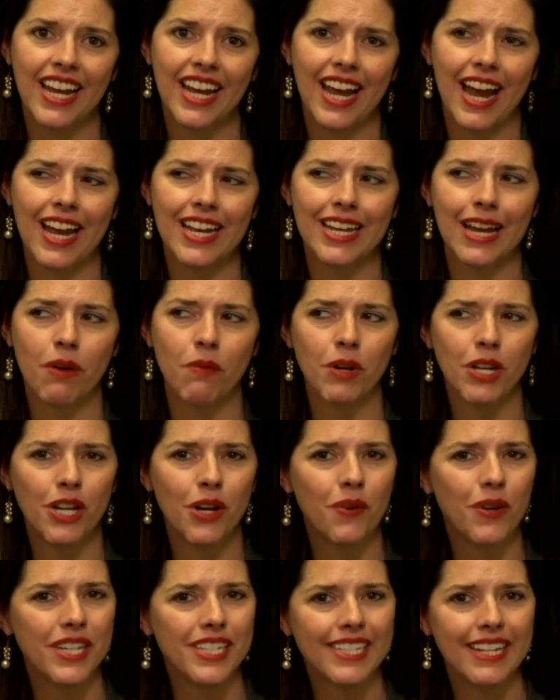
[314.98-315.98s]
And yet we
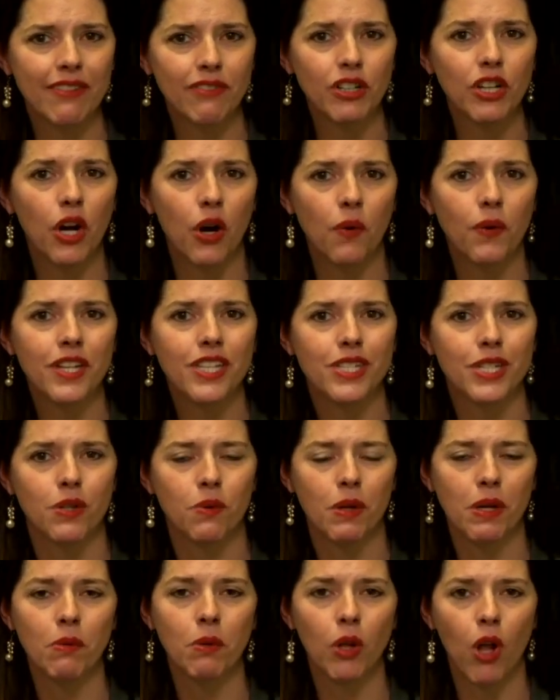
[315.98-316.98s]
know he's never going to.
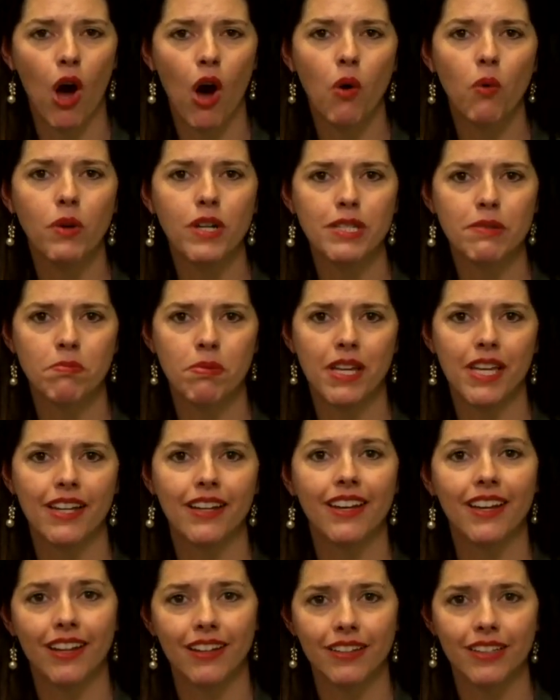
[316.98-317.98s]
He will always be
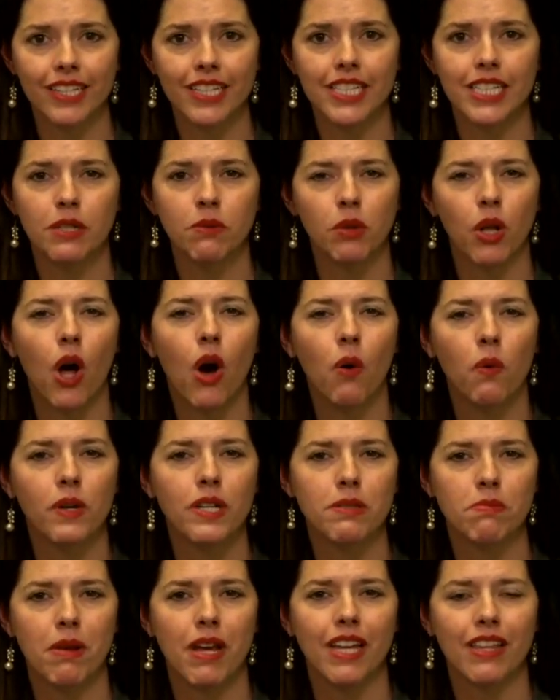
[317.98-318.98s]
Achilles. He will
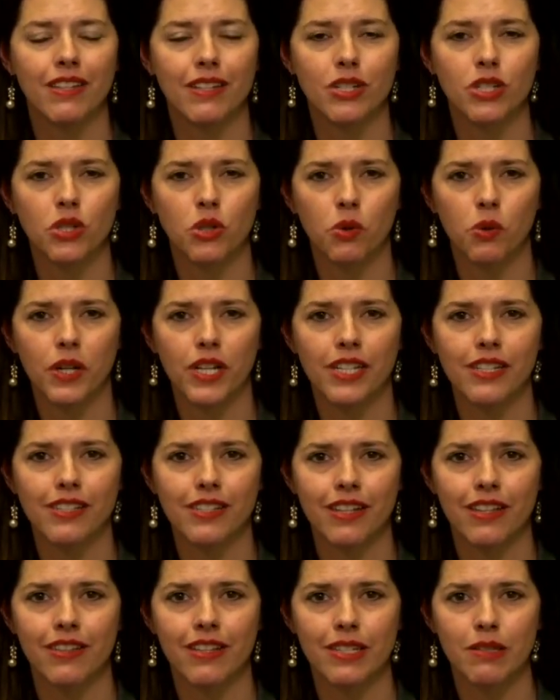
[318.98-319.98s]
always make this choice
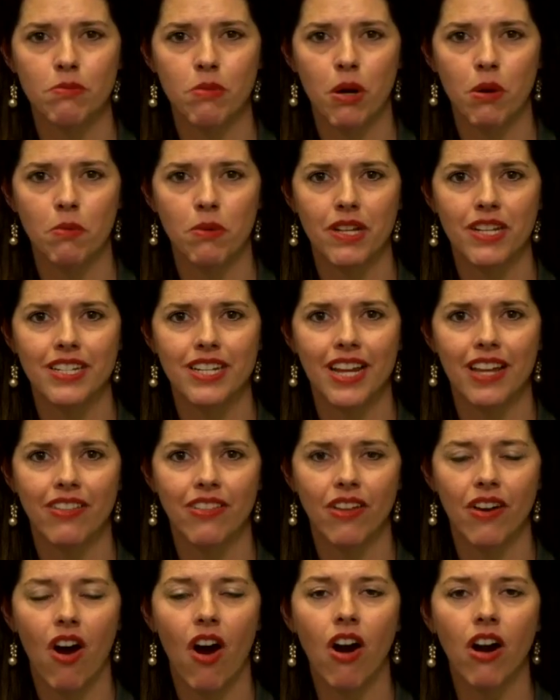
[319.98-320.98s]
in this moment. And
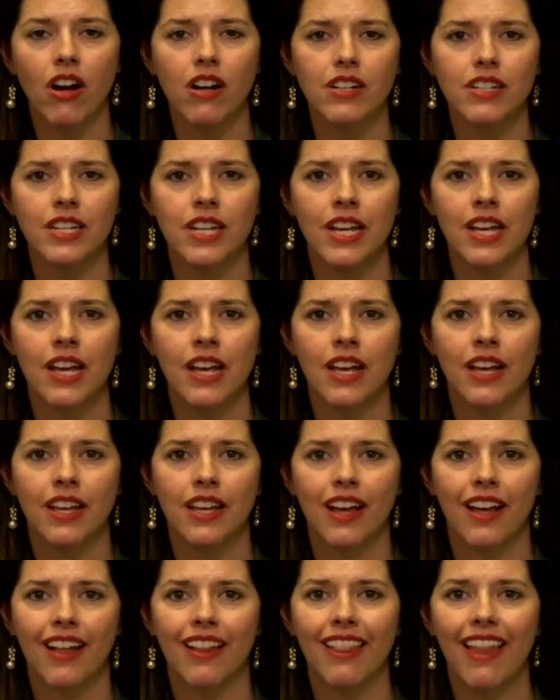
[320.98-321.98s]
the art
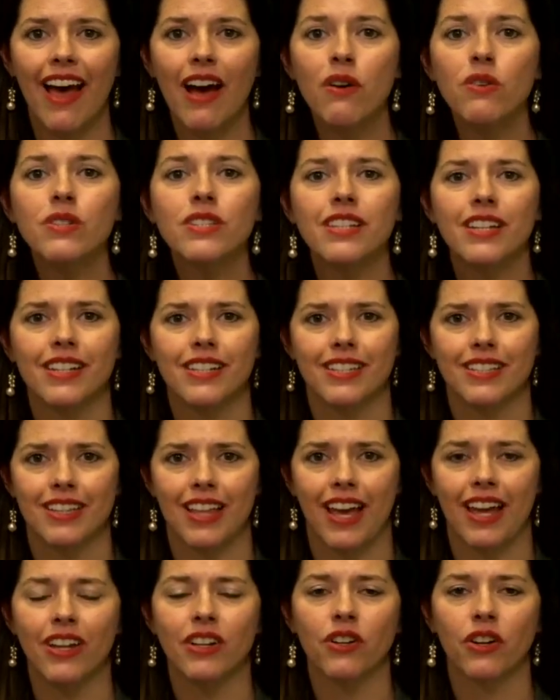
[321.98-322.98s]
allows us
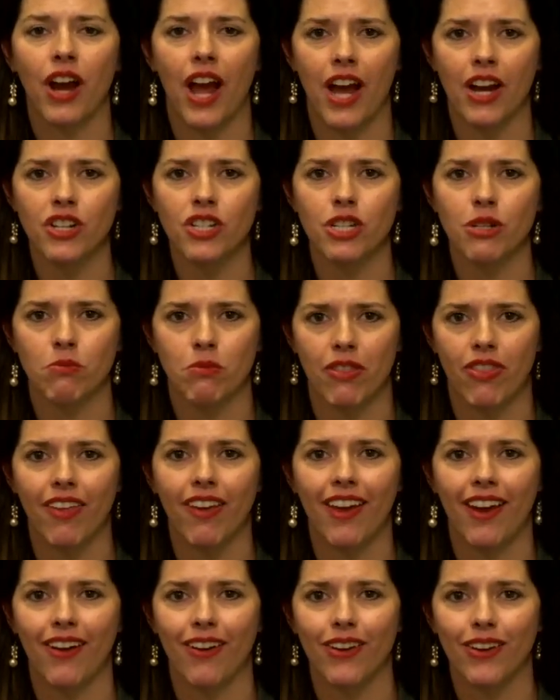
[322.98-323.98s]
that interaction with the
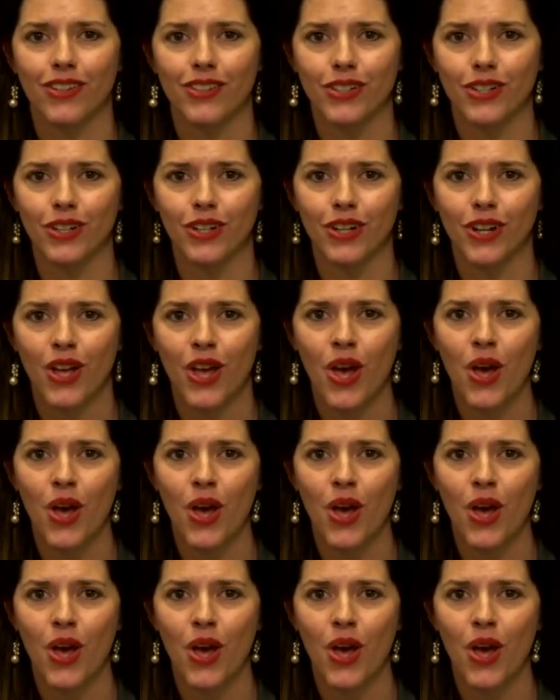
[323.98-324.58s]
character